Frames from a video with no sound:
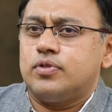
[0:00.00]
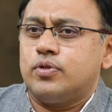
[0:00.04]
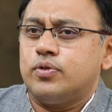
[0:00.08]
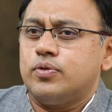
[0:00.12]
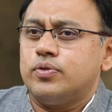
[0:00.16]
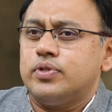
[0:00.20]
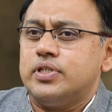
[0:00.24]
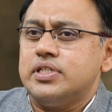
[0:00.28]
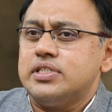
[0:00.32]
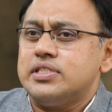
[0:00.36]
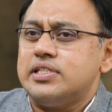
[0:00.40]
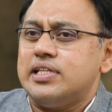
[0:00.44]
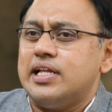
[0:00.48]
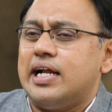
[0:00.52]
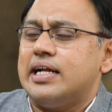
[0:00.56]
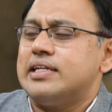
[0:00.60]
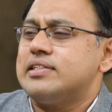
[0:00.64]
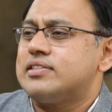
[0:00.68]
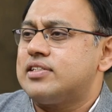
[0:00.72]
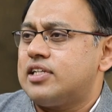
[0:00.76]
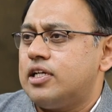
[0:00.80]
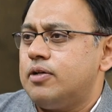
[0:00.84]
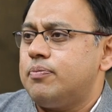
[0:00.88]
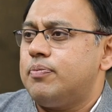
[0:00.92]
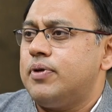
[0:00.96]
do this
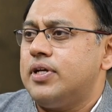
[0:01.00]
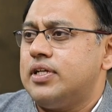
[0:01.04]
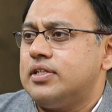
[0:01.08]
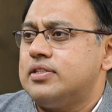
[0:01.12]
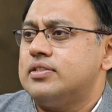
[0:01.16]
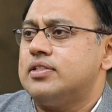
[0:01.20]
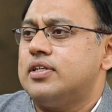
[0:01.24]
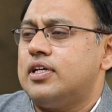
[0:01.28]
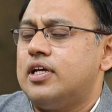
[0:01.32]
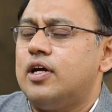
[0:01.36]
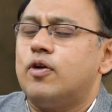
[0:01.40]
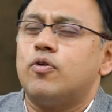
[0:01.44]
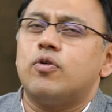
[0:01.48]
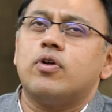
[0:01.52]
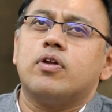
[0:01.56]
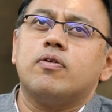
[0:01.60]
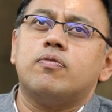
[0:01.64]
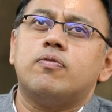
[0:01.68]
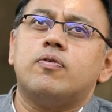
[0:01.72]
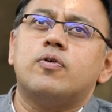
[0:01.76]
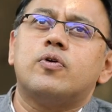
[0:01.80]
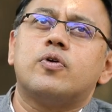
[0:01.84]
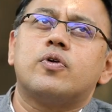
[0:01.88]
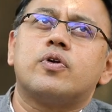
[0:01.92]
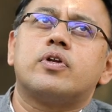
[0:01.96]
landscaping around the
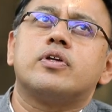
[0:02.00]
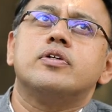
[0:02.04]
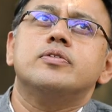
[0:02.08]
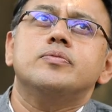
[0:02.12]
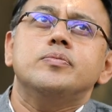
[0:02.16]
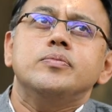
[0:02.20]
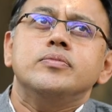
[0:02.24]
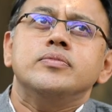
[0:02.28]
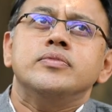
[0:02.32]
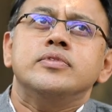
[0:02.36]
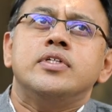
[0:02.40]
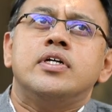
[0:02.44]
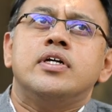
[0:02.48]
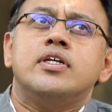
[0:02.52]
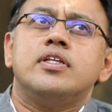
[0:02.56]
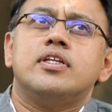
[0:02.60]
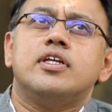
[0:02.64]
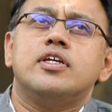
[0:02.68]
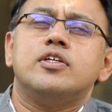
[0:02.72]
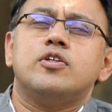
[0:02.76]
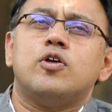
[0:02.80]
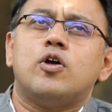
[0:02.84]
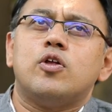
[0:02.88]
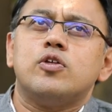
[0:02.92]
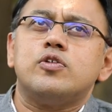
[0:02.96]
fort.
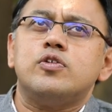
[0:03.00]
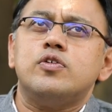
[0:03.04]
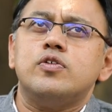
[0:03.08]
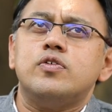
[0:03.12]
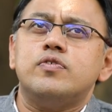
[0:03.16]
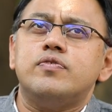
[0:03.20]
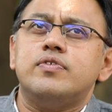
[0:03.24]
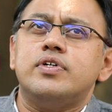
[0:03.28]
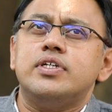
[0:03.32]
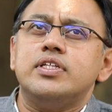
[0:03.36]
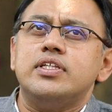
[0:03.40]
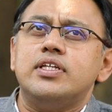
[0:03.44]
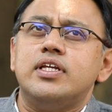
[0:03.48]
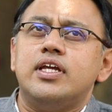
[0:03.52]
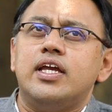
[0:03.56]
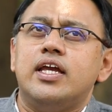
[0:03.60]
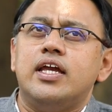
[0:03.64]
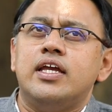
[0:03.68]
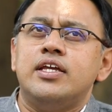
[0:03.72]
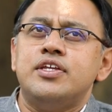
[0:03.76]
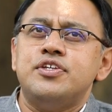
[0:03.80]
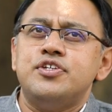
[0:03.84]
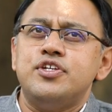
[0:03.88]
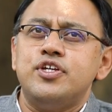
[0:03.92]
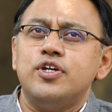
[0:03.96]
There is also one
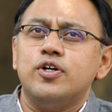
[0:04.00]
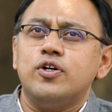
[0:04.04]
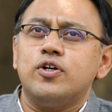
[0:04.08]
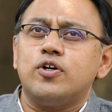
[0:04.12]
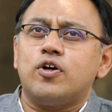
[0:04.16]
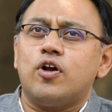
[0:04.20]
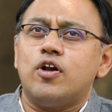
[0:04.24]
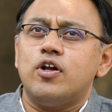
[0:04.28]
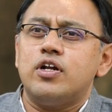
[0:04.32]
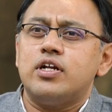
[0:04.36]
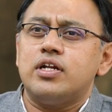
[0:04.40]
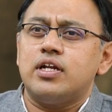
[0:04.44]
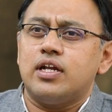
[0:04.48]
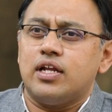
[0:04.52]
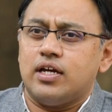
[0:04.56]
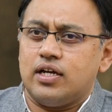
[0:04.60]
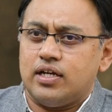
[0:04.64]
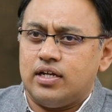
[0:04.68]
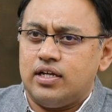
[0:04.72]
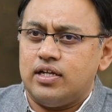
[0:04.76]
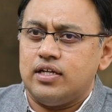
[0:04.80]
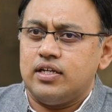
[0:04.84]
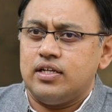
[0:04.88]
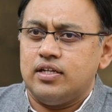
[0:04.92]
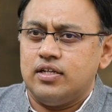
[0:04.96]
N G O called
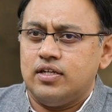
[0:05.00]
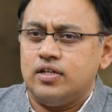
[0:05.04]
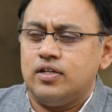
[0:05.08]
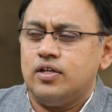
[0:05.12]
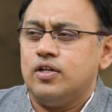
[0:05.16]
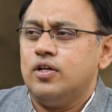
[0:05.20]
Nagar